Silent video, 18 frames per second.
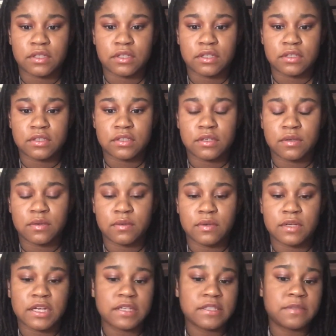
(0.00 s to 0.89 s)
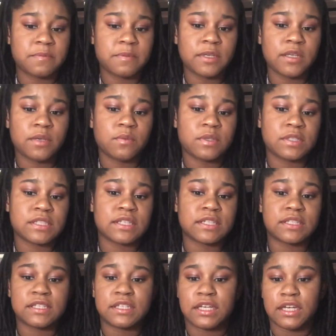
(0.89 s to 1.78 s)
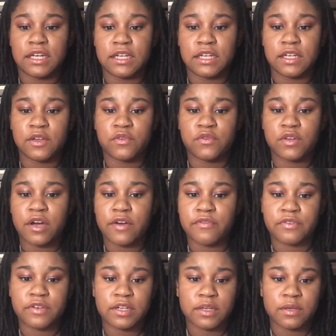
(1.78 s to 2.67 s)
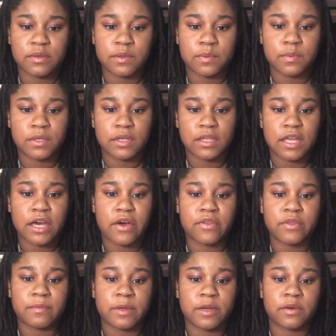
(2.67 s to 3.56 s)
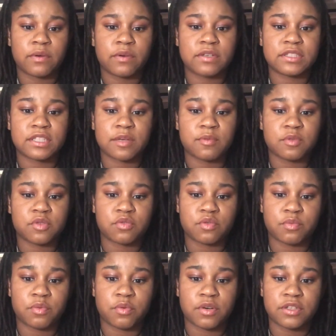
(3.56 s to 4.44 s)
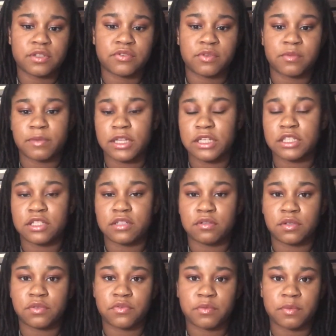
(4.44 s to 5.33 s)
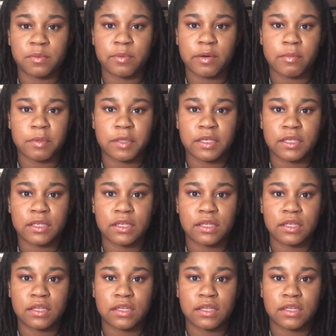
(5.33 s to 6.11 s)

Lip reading: So SB 168, if not vetoed, would allow the medical examiner's report to remain shielded from the public.